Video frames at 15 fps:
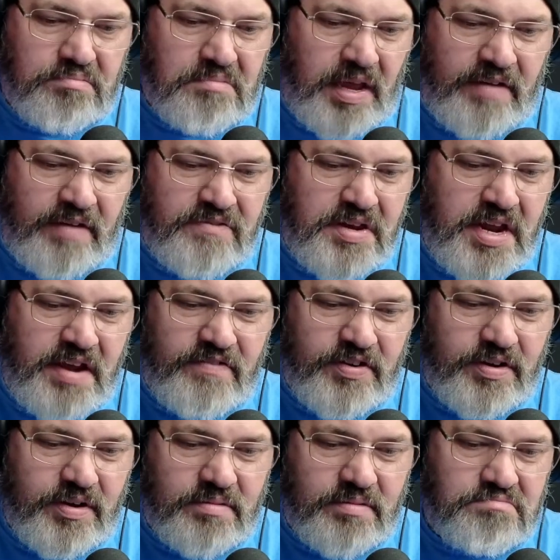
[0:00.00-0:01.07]
I've
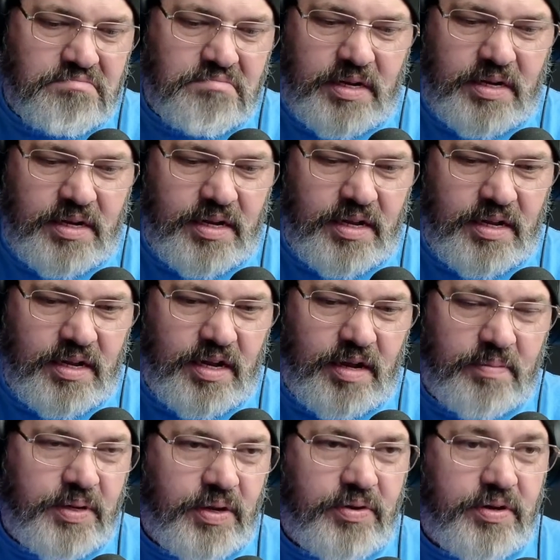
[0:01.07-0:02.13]
never
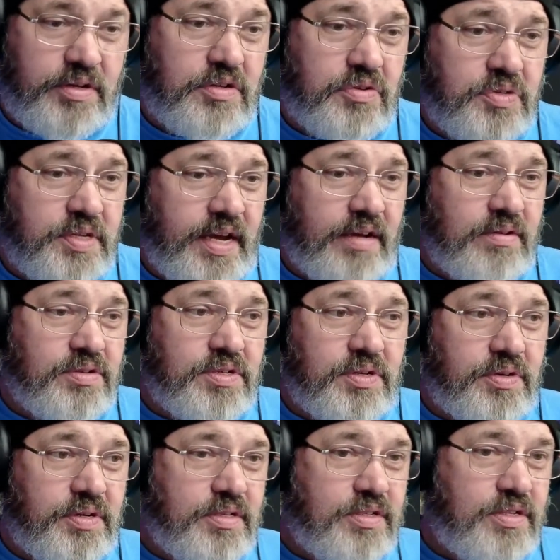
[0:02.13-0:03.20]
uploaded new sounds
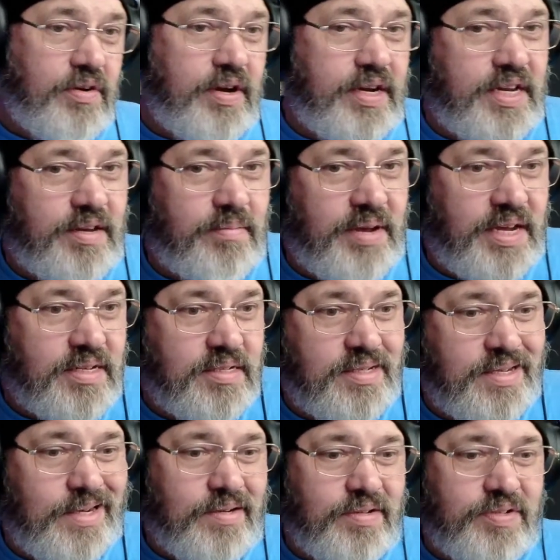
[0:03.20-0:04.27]
to it, so I need to make
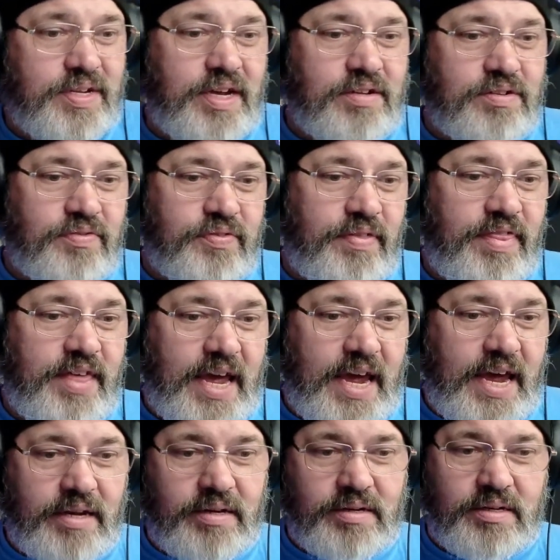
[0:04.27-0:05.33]
stinger sounds for
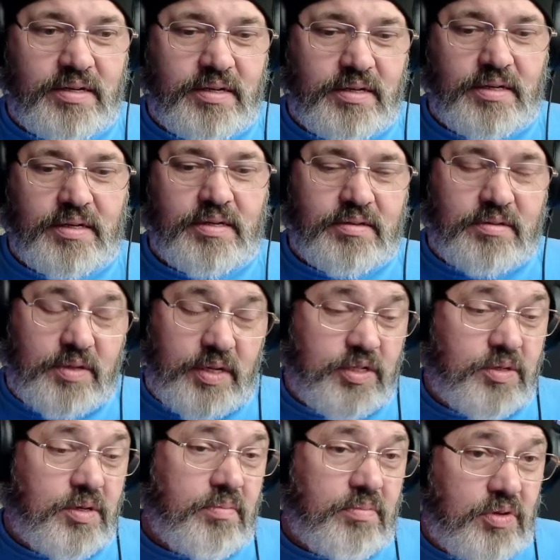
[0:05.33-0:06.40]
that. So that's
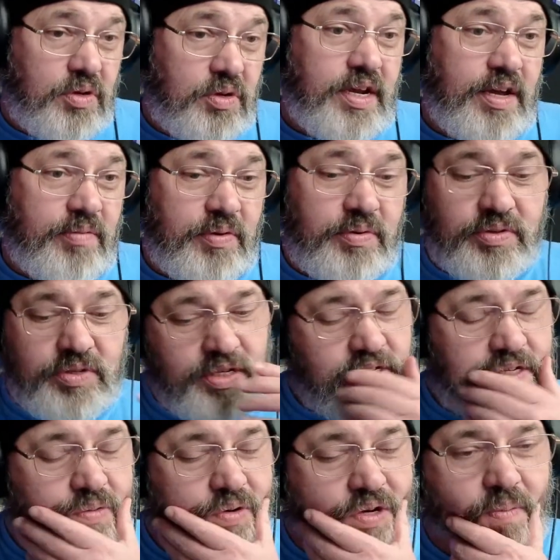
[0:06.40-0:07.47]
something you could help me with,
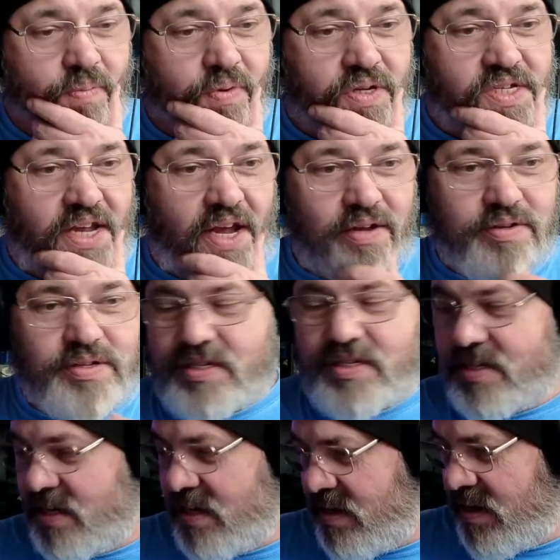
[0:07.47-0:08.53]
Tristan. We could put sounds
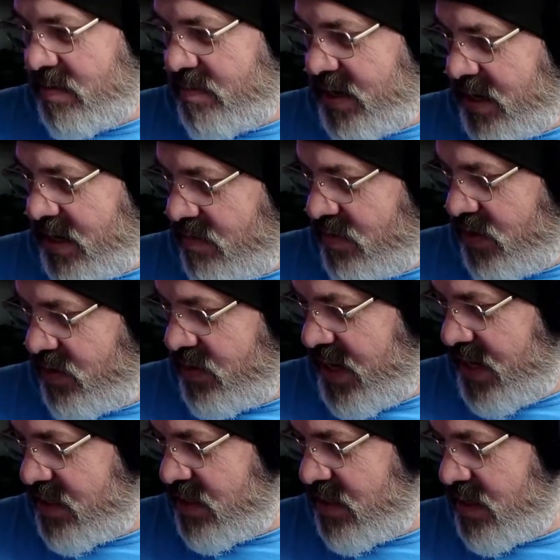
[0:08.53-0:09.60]
in my
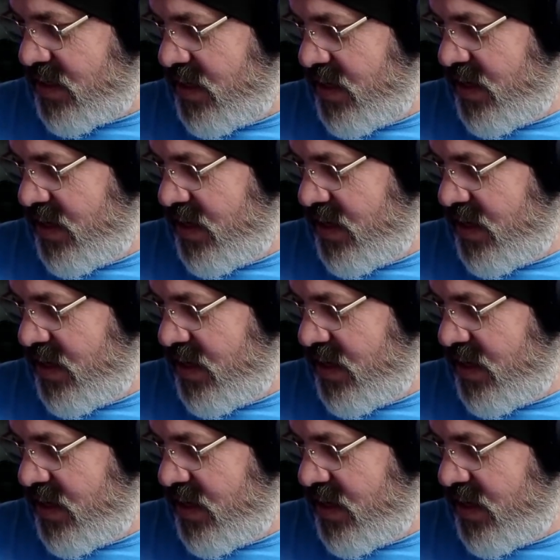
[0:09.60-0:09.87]
Rodecaster.